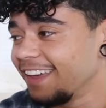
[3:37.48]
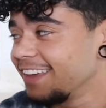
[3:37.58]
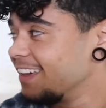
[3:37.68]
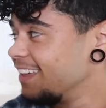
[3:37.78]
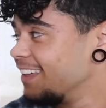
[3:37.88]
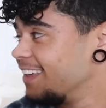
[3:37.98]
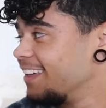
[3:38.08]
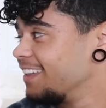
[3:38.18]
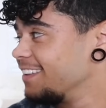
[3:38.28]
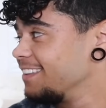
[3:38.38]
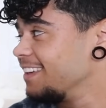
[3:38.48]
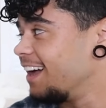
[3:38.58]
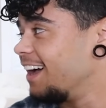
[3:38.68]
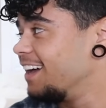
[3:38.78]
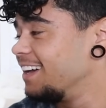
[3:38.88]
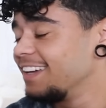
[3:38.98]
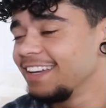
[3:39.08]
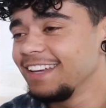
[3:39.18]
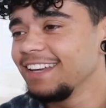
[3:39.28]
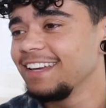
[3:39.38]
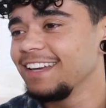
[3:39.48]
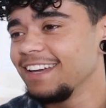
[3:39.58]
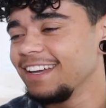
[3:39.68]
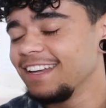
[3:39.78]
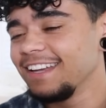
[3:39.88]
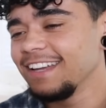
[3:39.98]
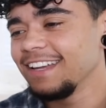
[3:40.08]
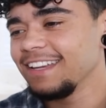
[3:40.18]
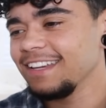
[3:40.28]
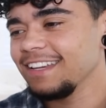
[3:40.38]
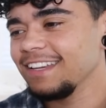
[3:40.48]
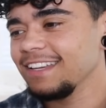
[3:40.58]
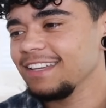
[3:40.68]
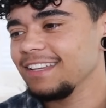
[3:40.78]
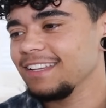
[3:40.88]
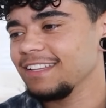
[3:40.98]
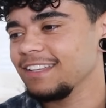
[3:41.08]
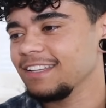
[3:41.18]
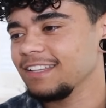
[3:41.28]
No words are spoken by the person on screen.